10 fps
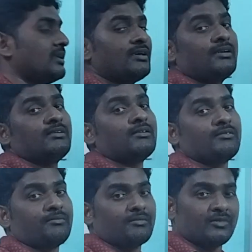this is a
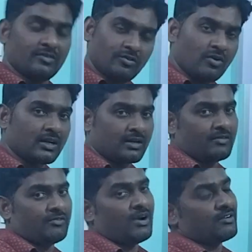
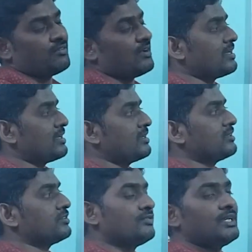water, what
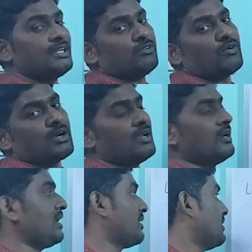water? Sweet water